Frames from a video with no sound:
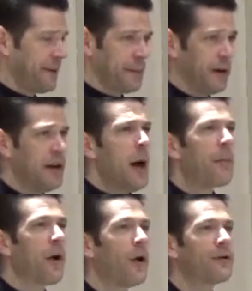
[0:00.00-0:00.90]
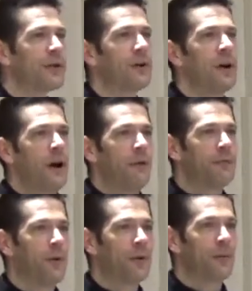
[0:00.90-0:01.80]
female, but also
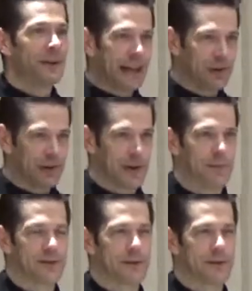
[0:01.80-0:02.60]
for relationships.